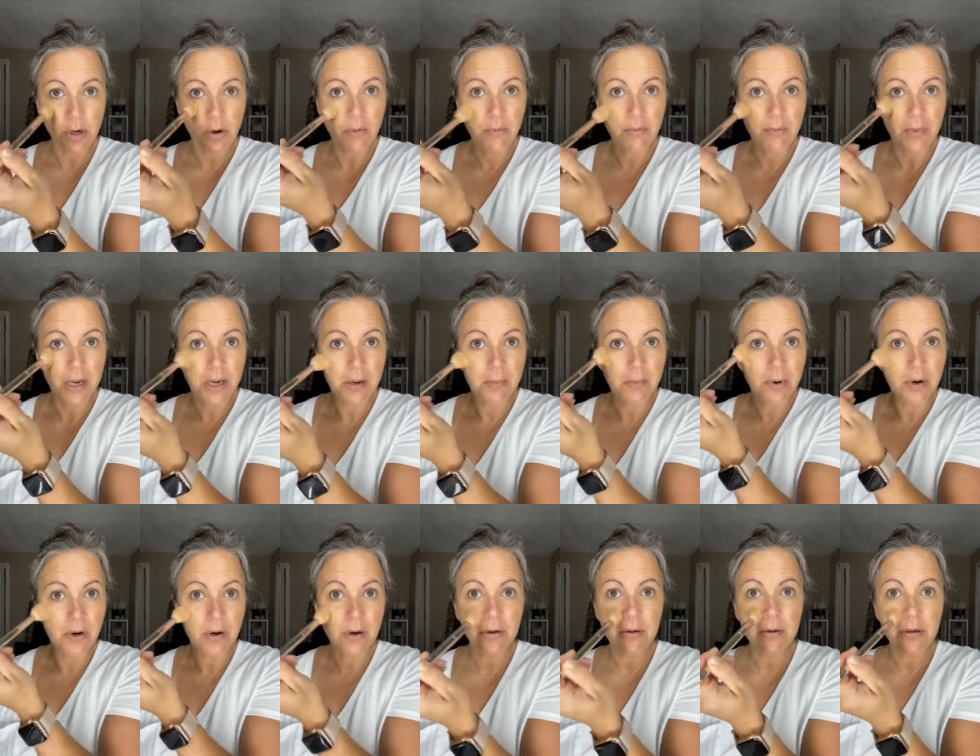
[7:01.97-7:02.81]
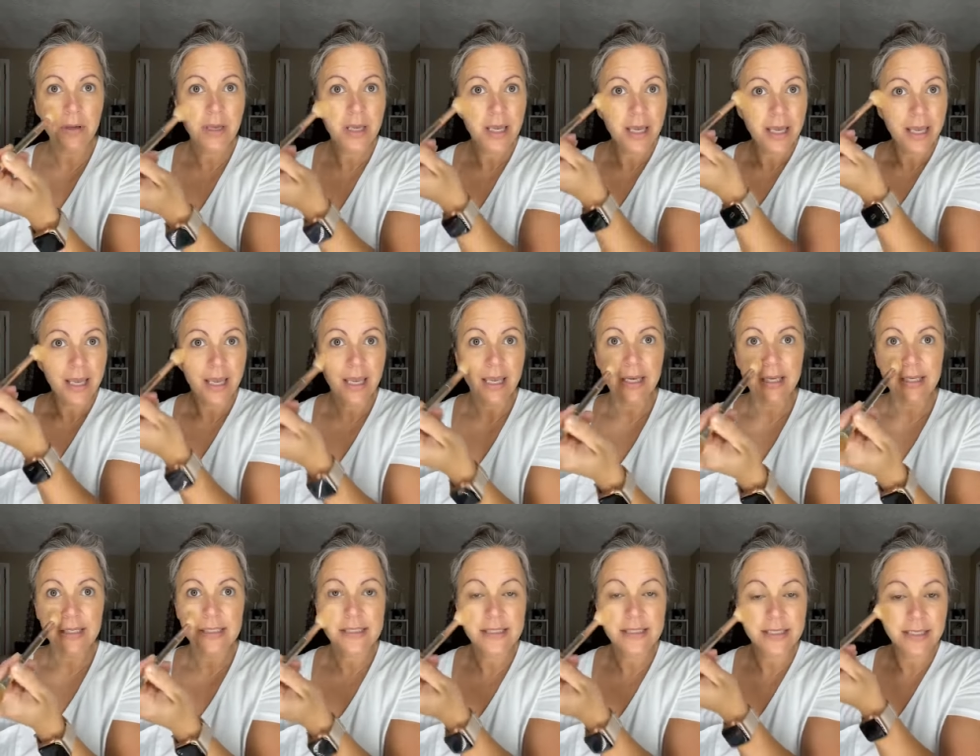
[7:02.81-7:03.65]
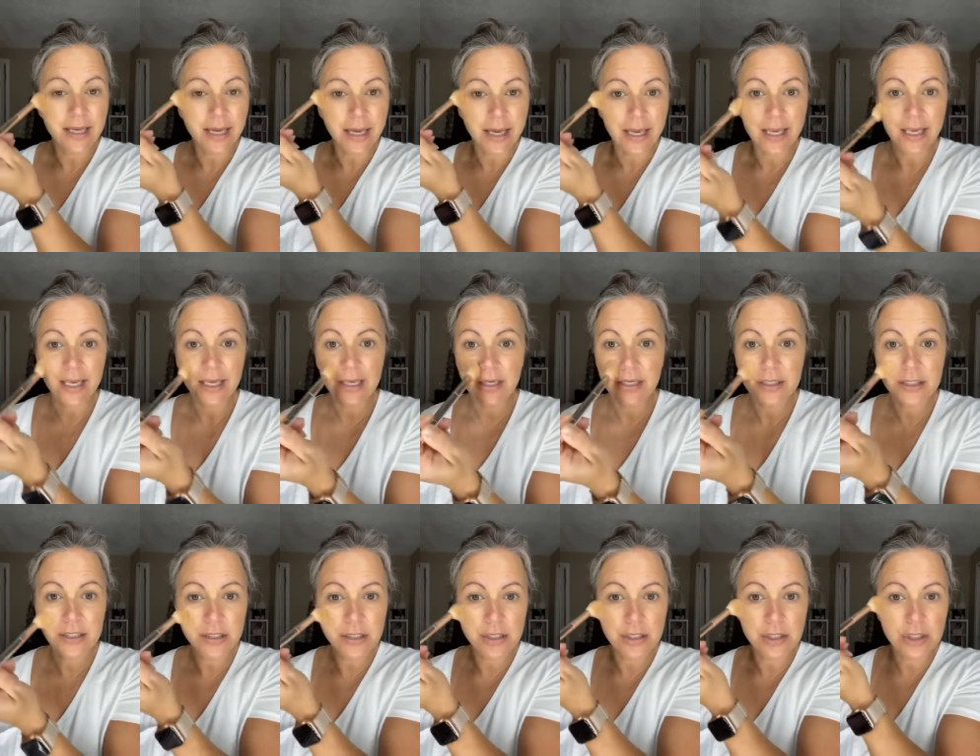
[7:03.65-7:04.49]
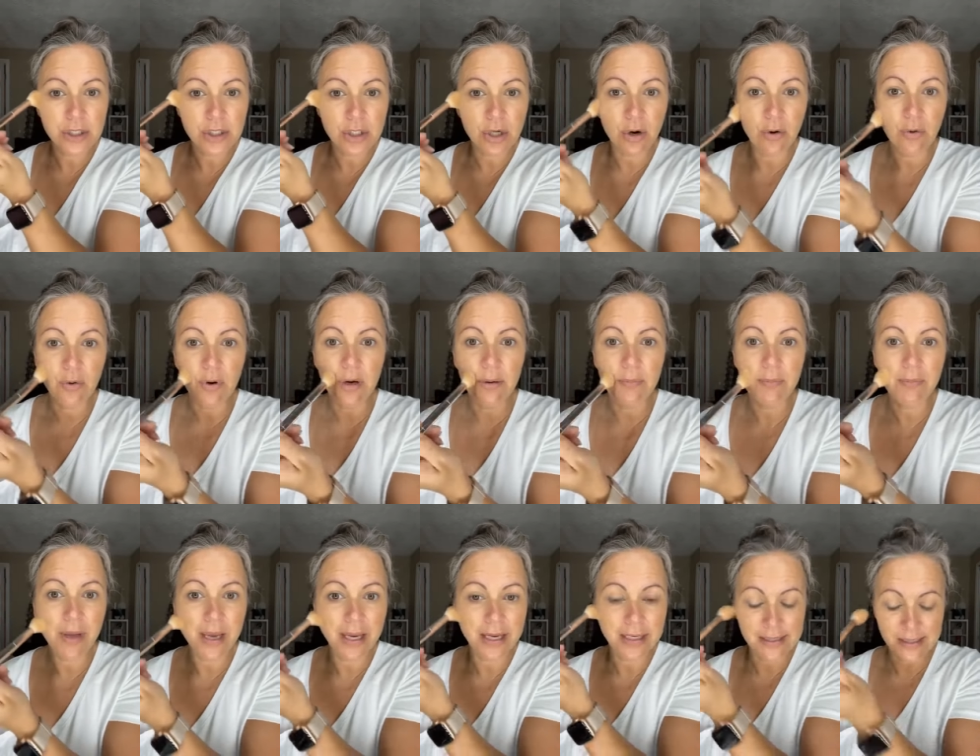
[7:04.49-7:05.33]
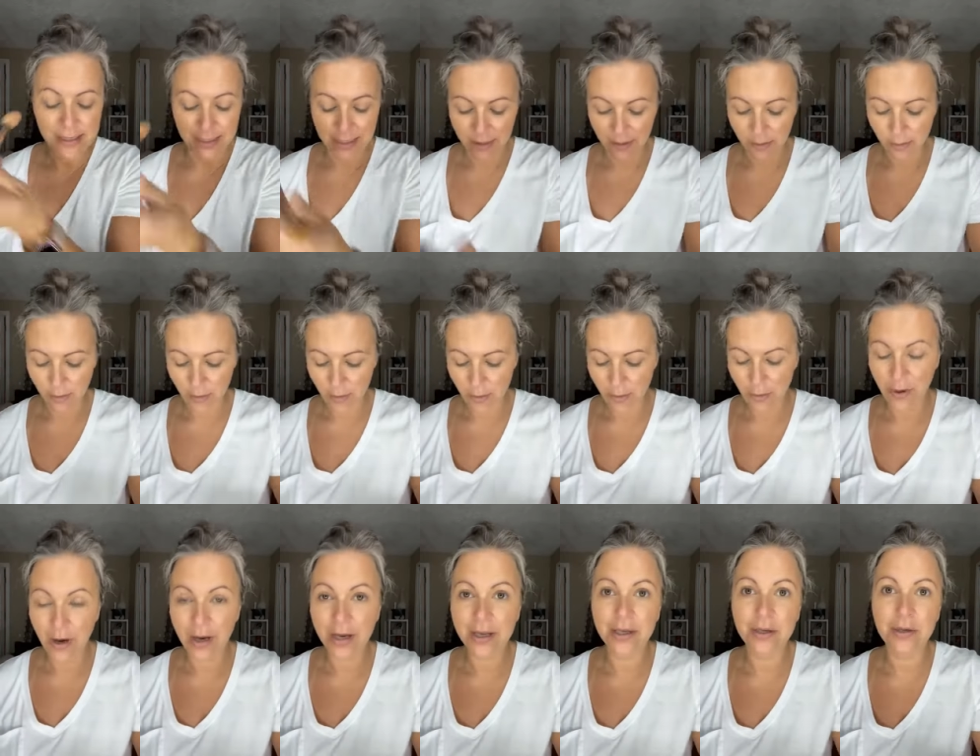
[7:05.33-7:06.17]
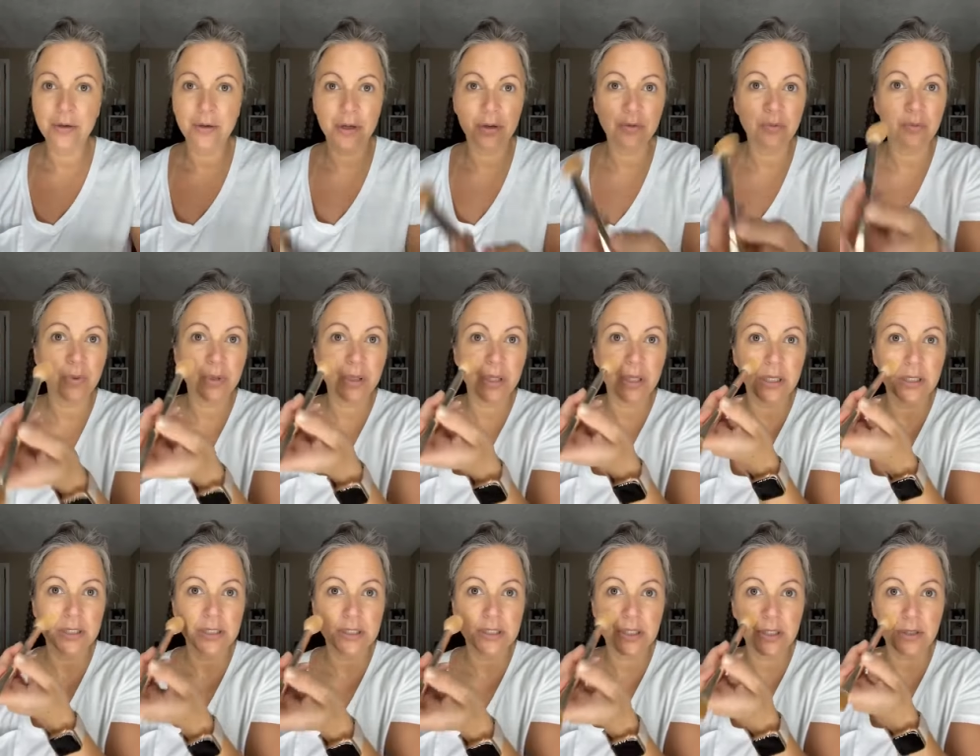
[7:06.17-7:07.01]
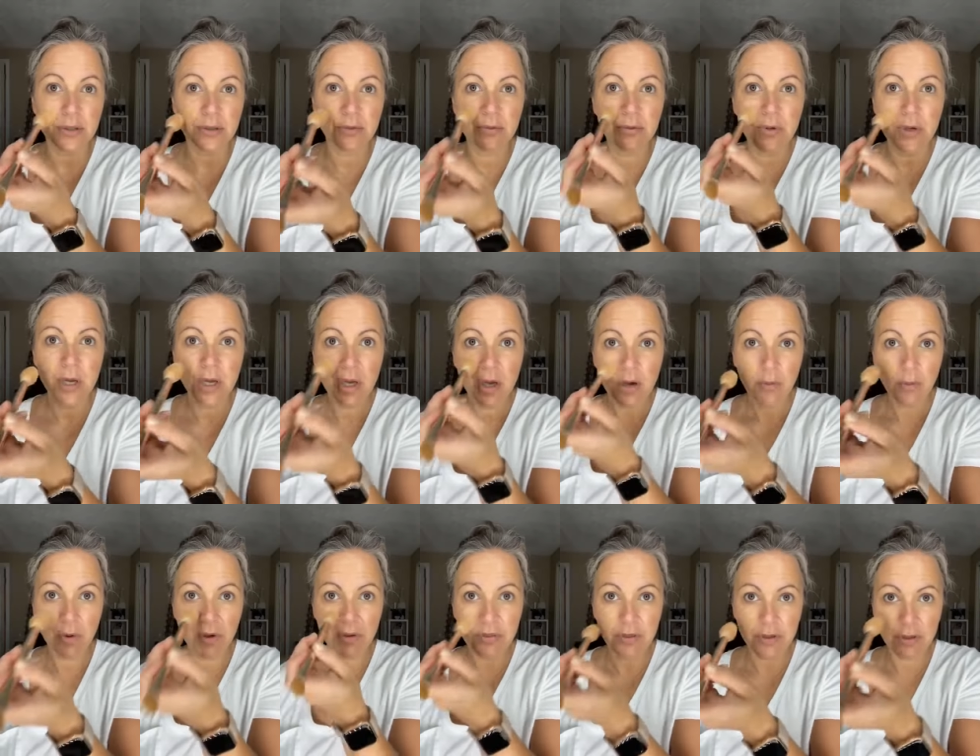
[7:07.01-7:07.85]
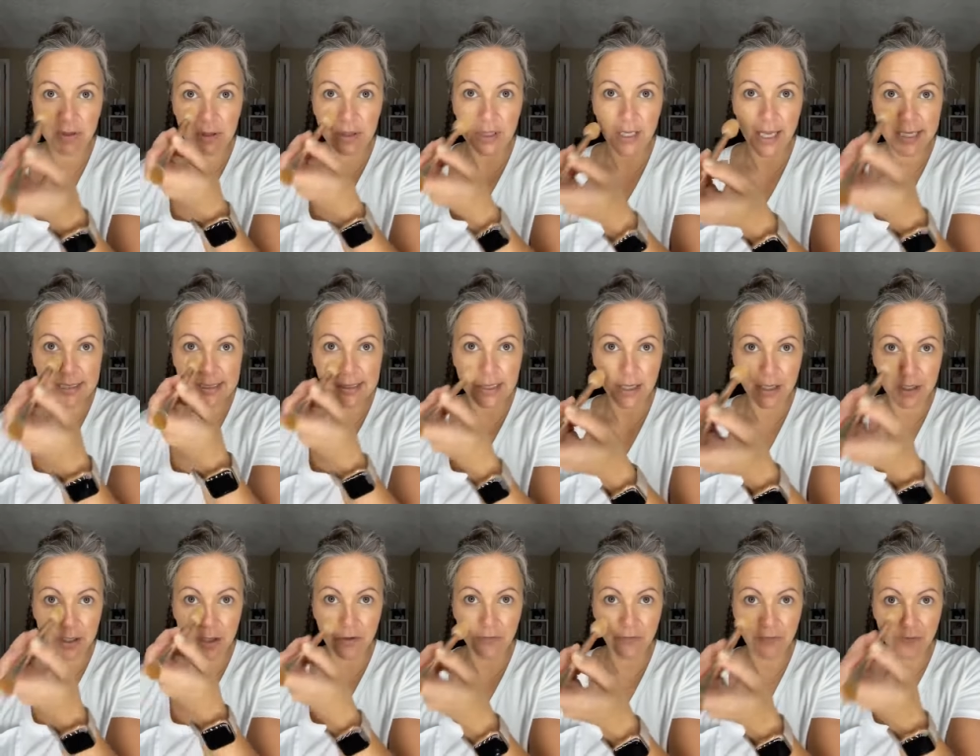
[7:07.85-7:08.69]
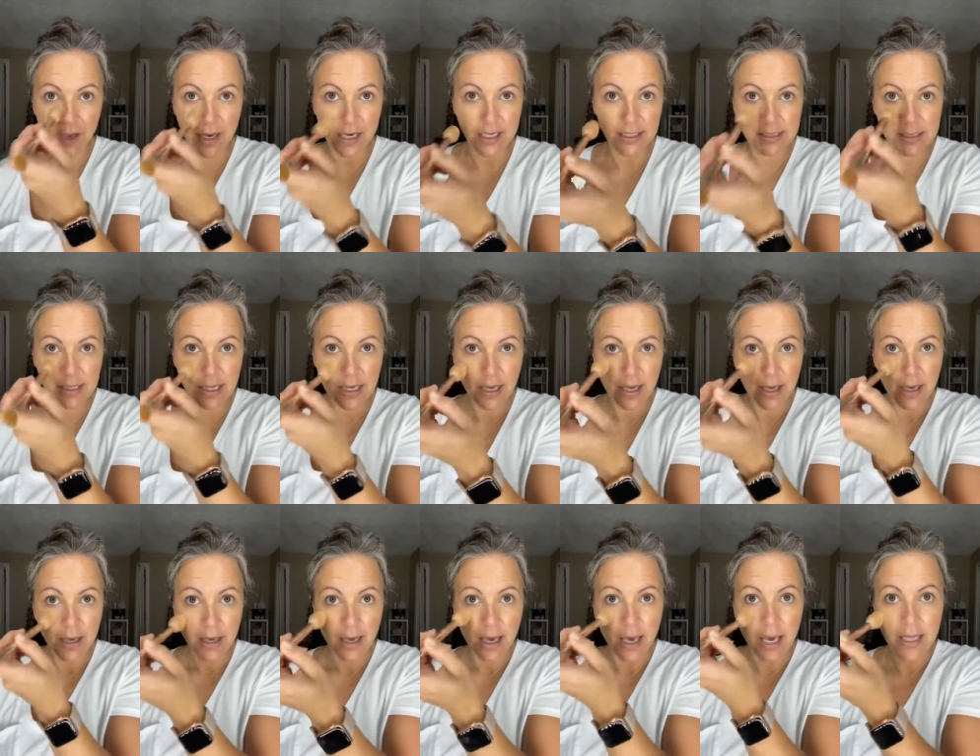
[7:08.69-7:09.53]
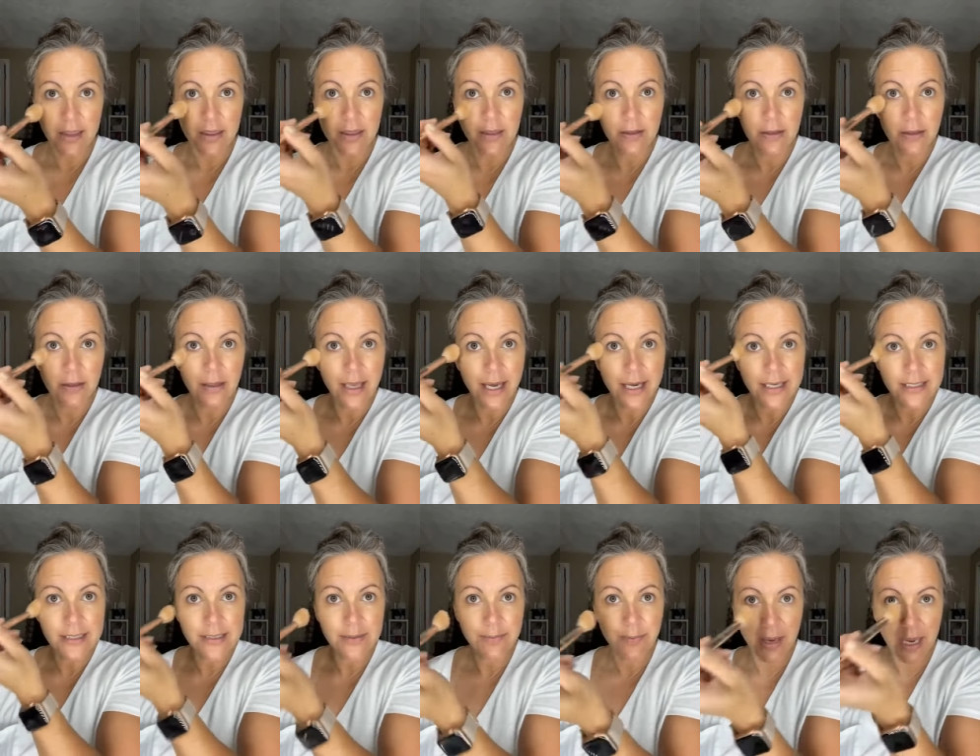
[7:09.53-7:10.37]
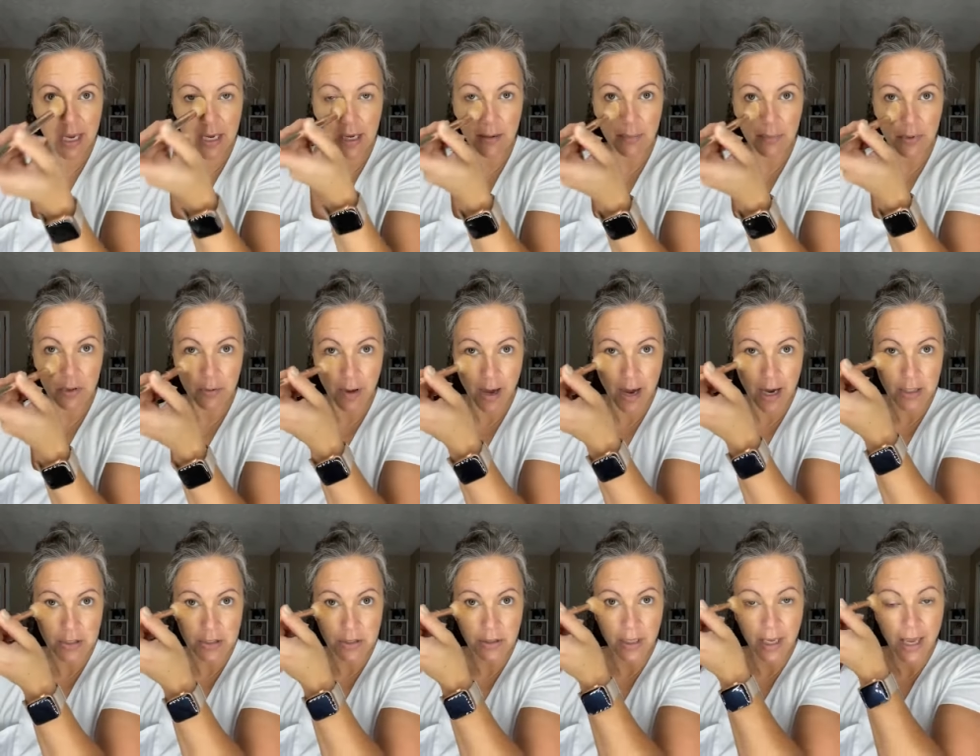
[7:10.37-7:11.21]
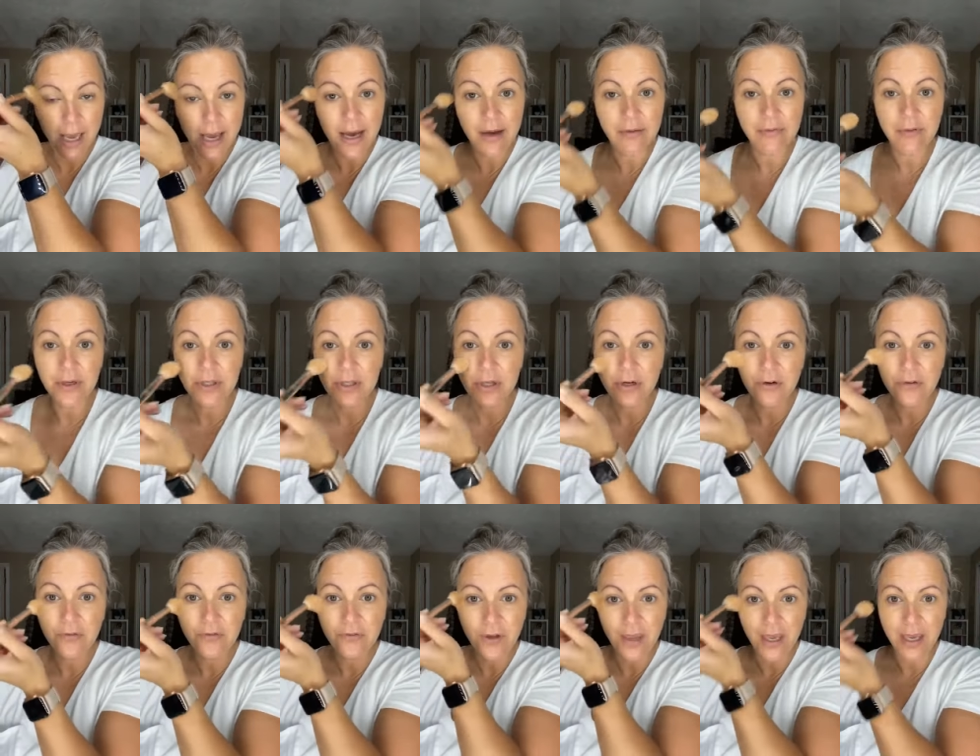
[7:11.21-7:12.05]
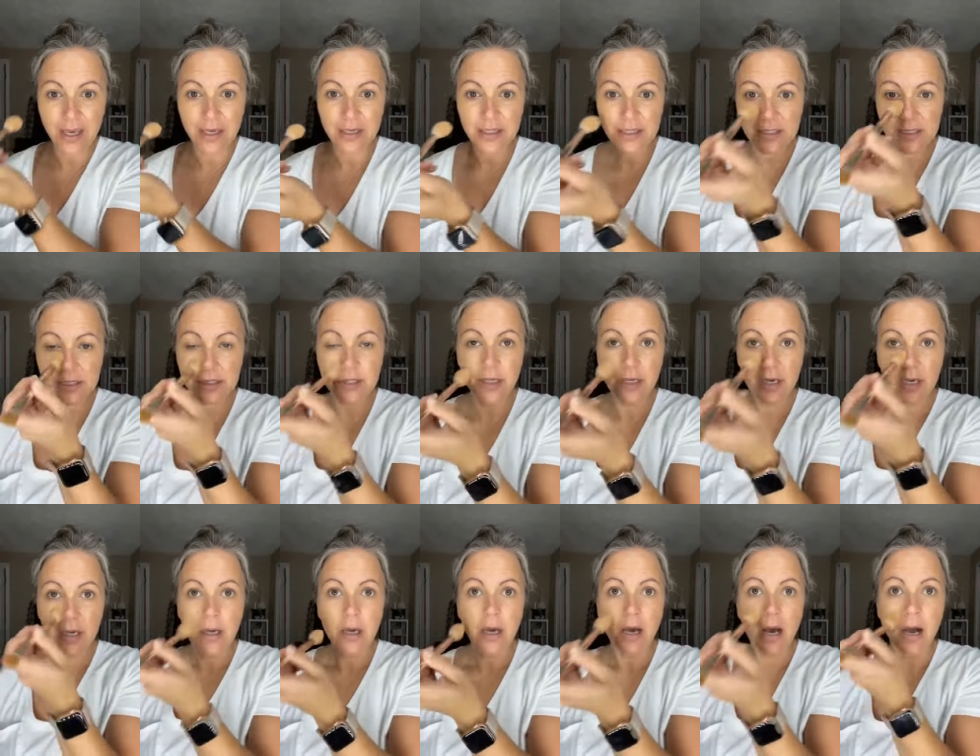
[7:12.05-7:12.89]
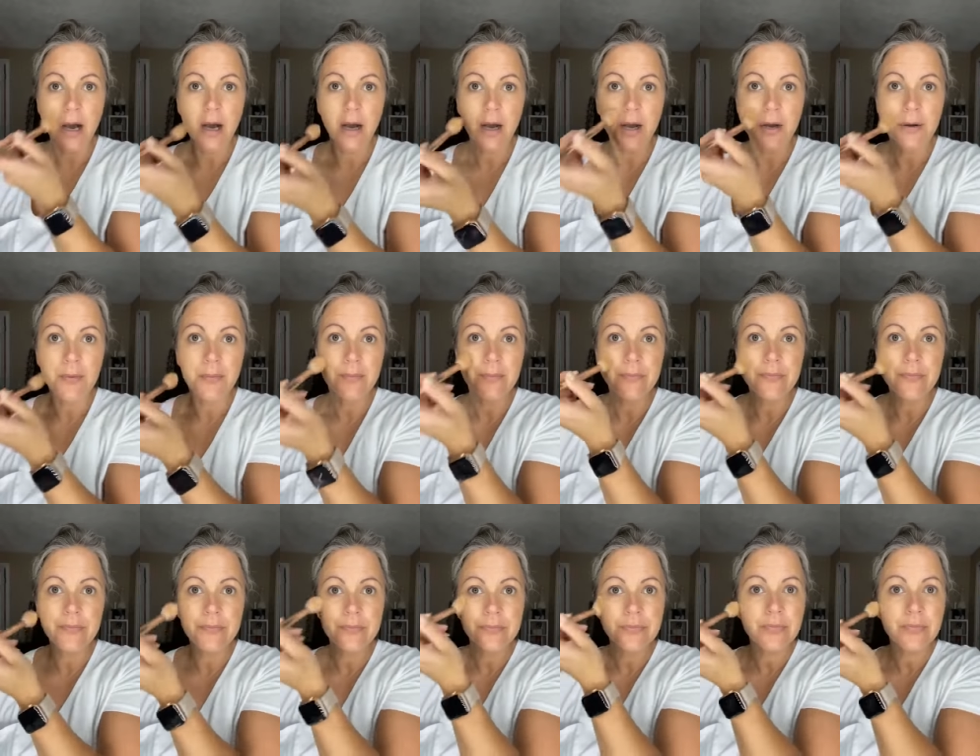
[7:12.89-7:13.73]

minimal. It is like so amazing what you can really do with less on your face. And the less makeup you actually have on your face, the